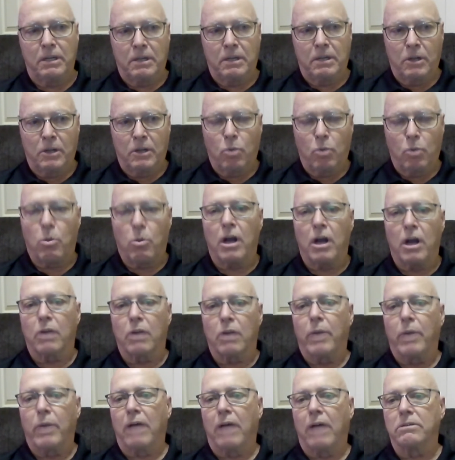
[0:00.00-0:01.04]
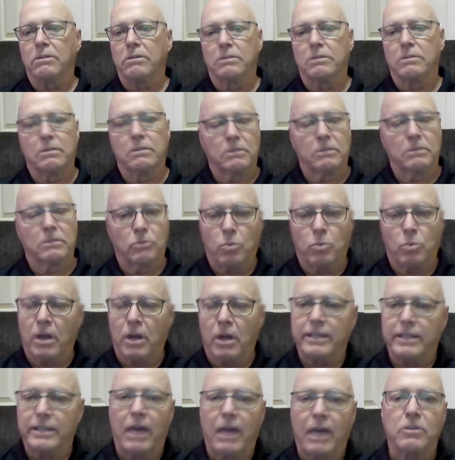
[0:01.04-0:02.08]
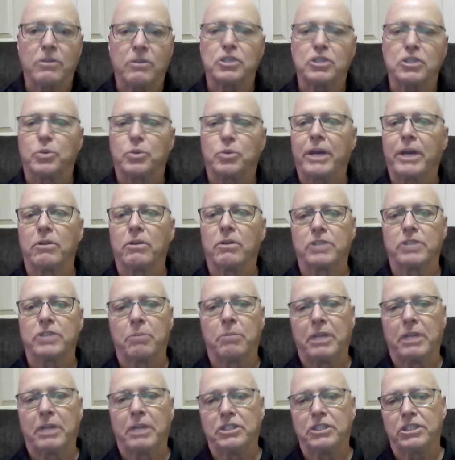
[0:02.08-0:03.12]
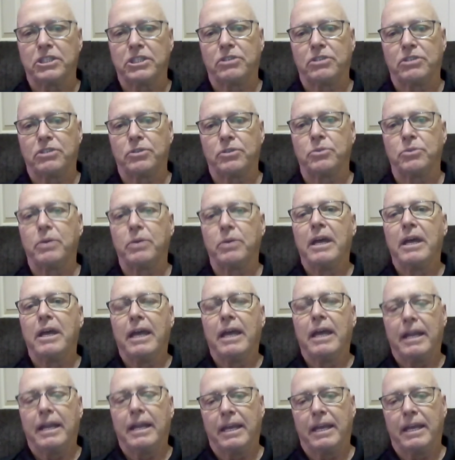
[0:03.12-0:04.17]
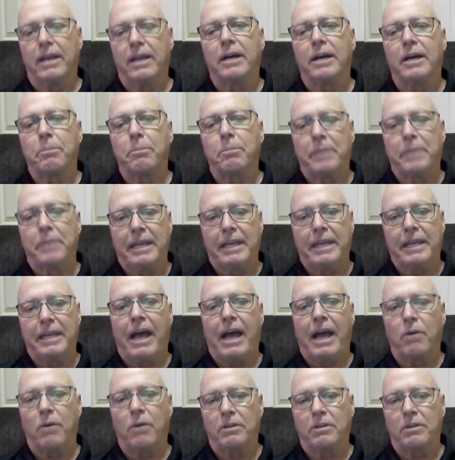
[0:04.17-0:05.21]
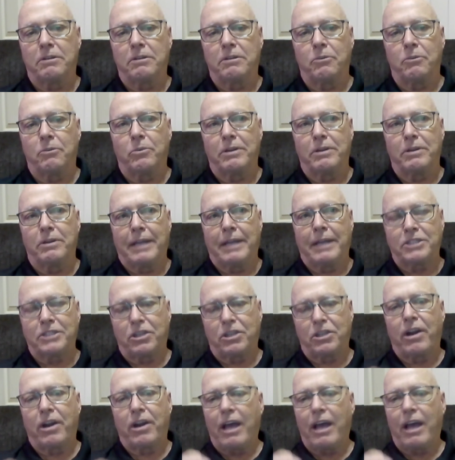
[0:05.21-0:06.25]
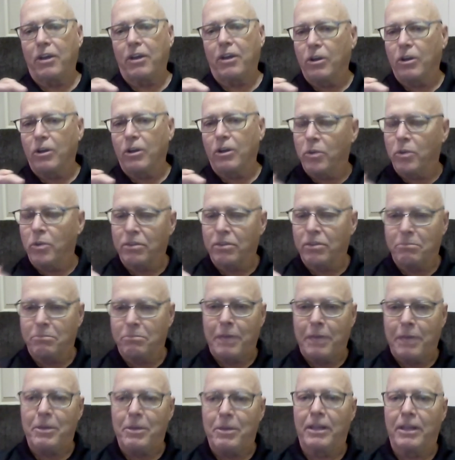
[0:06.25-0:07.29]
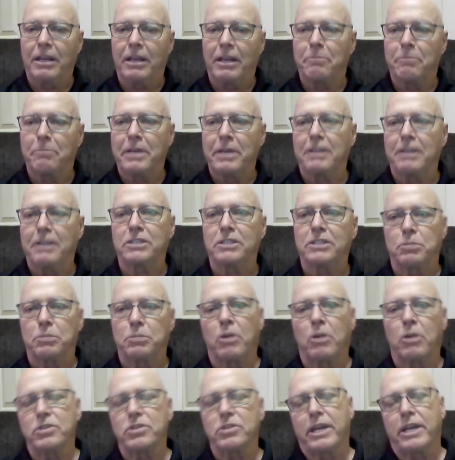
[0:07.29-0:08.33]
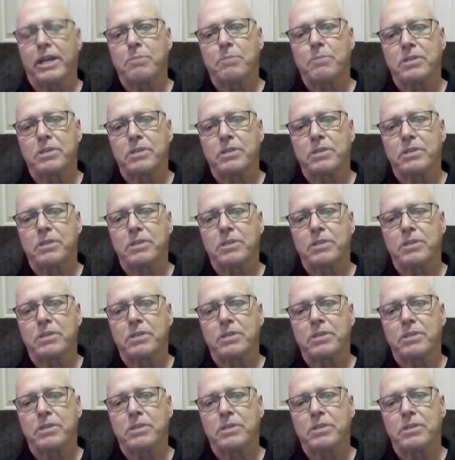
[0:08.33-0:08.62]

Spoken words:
walk down the street or something, just to get up and get out and start out, you know, with maybe little bitty small steps?